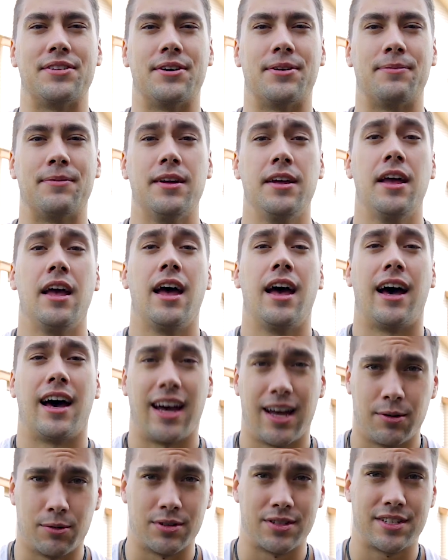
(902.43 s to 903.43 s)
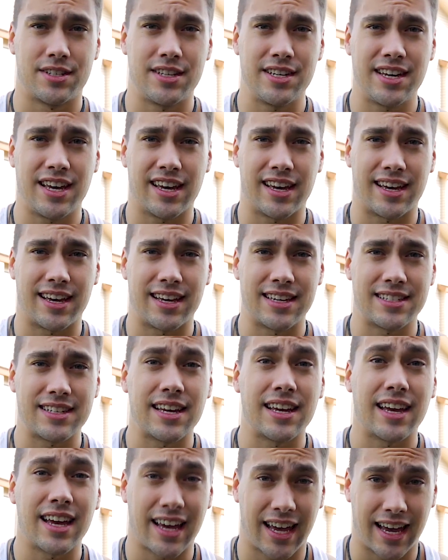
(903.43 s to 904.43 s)
So I will see you guys
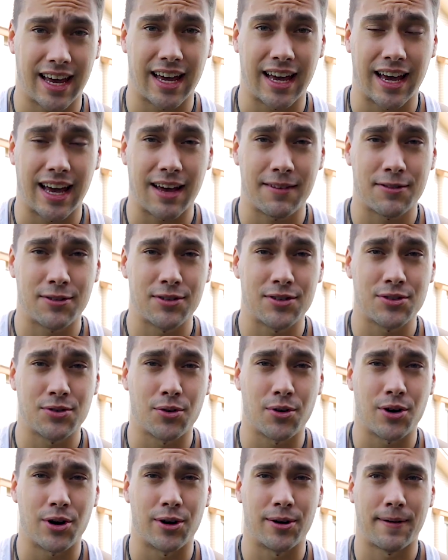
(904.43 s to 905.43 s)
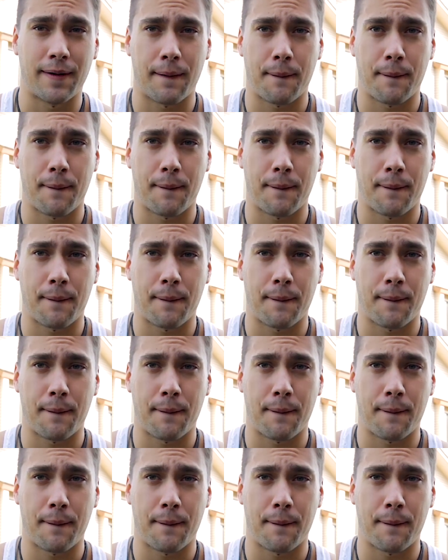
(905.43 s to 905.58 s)
after the store.